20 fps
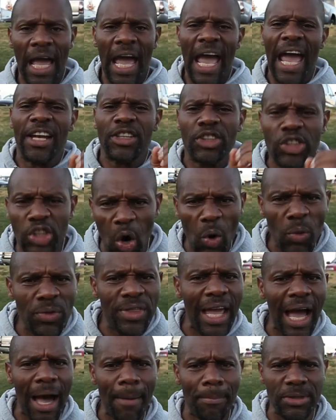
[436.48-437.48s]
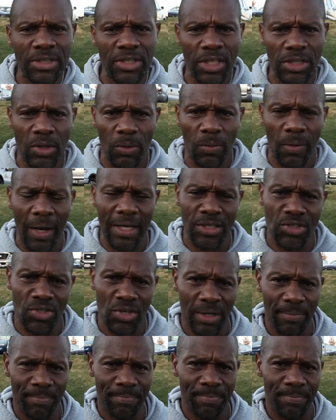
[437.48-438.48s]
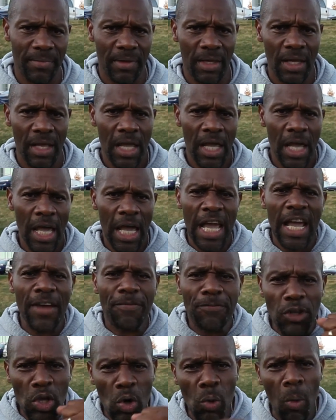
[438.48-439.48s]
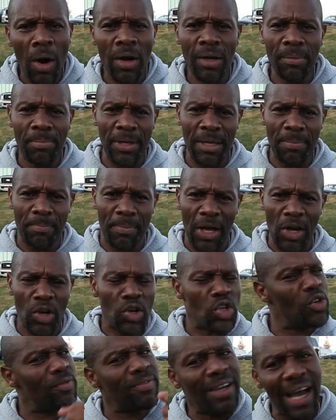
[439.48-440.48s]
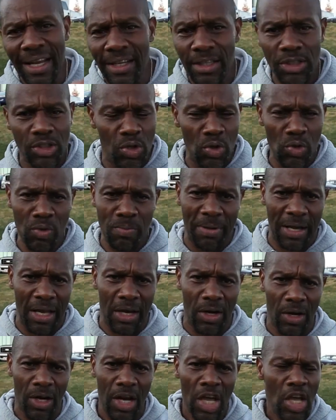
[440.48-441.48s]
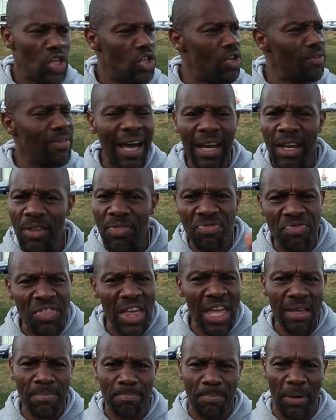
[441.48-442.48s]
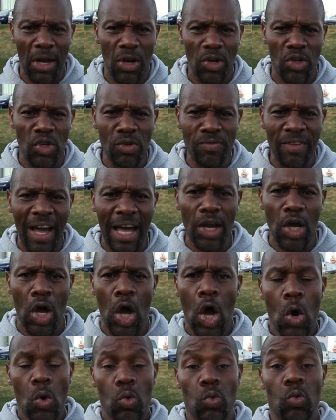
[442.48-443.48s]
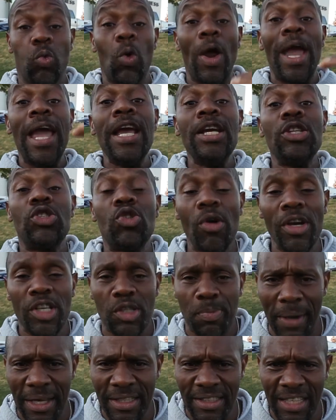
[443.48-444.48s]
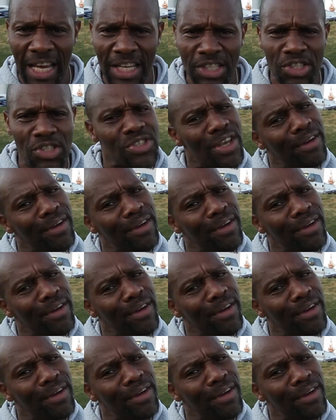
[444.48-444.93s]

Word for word: and go the opposite direction. If you want to be better, you've got to do better. You've got to think better. You've got to raise your expectations